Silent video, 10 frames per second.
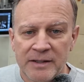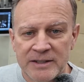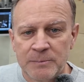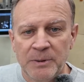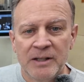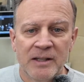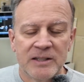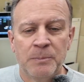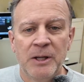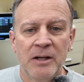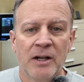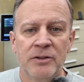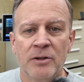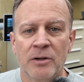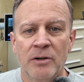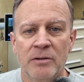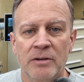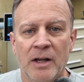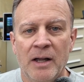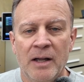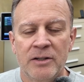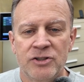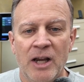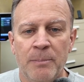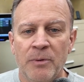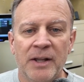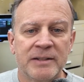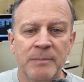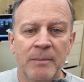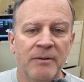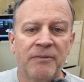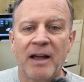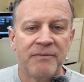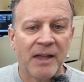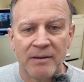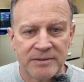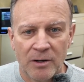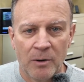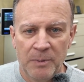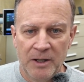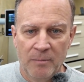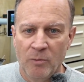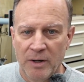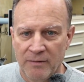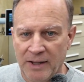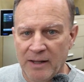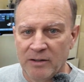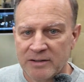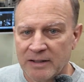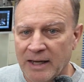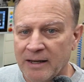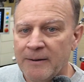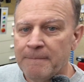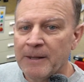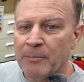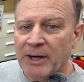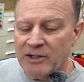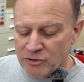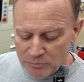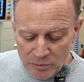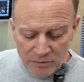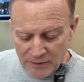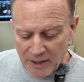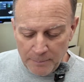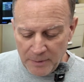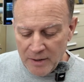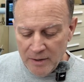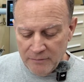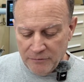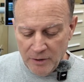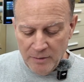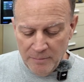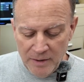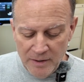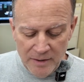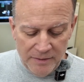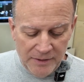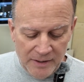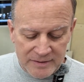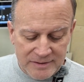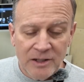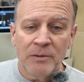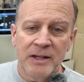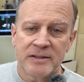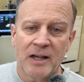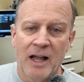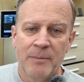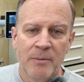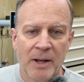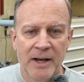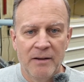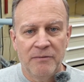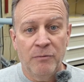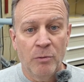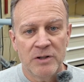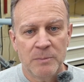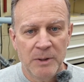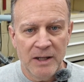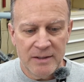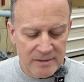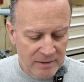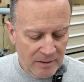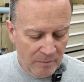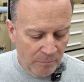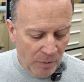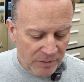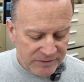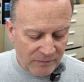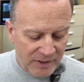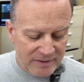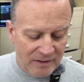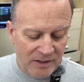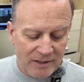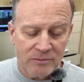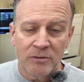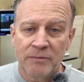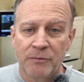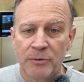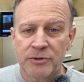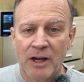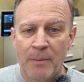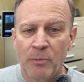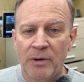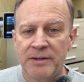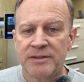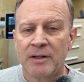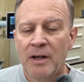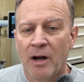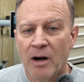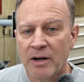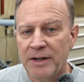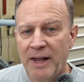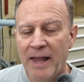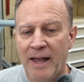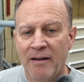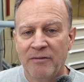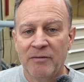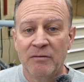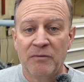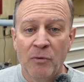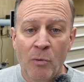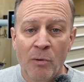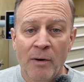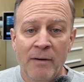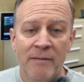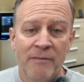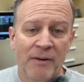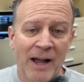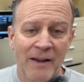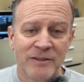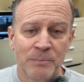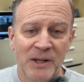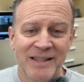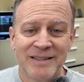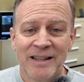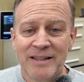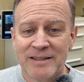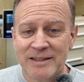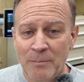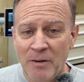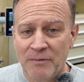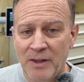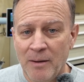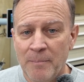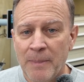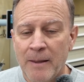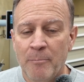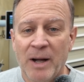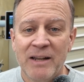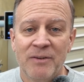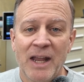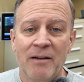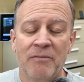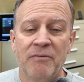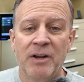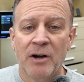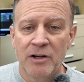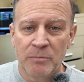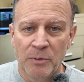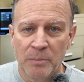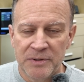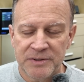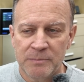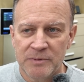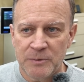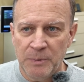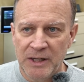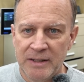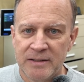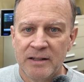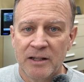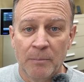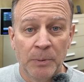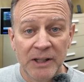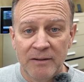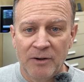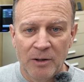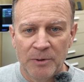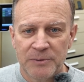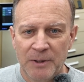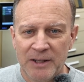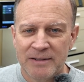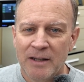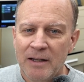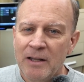the speed on your shaper that's maybe 5,000 RPM, whatever that looks like. But as you move up from the serious hobby, you might have 4 speeds. Most of these industrial full shop ones are gonna have 4, 5 speeds. Some of them might even have variable speeds, completely variable speeds.